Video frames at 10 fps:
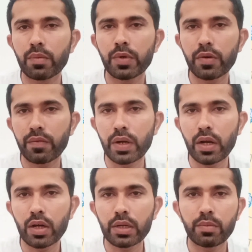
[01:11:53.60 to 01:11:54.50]
The
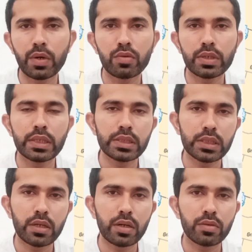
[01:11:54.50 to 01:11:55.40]
beautiful Rocky
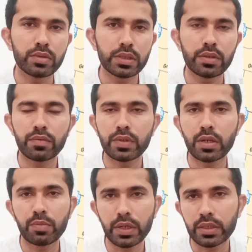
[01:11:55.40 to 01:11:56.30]
Mountains are located in
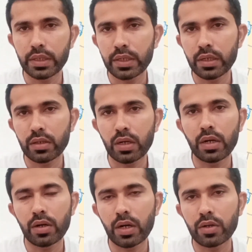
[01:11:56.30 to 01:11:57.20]
Wyoming,
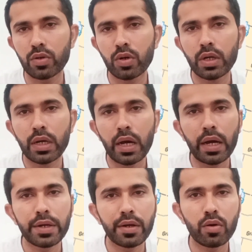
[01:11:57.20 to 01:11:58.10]
Montana, Colorado,
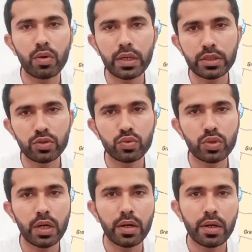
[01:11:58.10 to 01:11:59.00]
Idaho, and
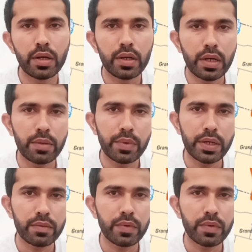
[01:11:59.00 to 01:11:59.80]
Utah, and